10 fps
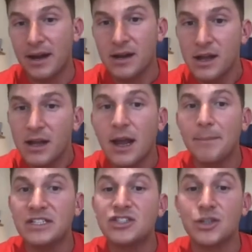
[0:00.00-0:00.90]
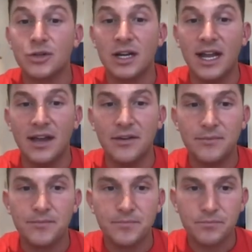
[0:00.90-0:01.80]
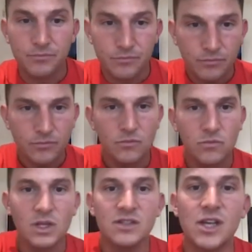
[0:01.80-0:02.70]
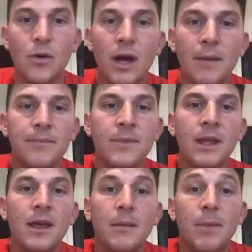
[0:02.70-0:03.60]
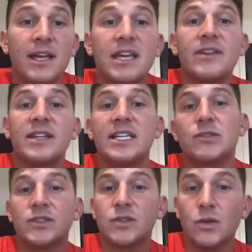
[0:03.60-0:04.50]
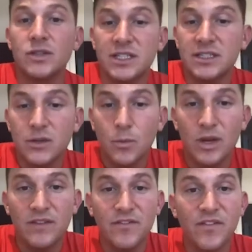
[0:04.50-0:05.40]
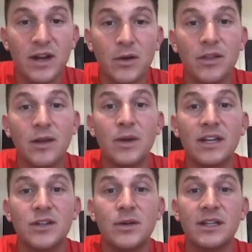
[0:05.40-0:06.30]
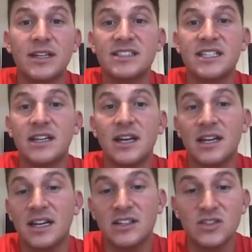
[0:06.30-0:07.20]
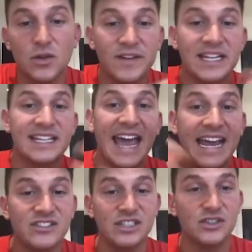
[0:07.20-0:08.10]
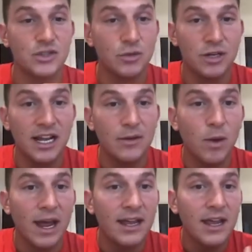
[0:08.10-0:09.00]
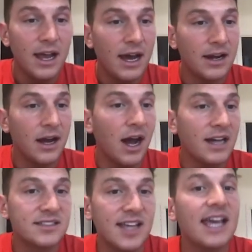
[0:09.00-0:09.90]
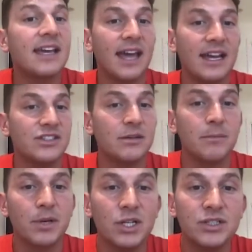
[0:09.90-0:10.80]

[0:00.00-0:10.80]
can be student-led. So by giving these resources, we feel that we are doing this in a sort of engaging student-led way. And I say engaging because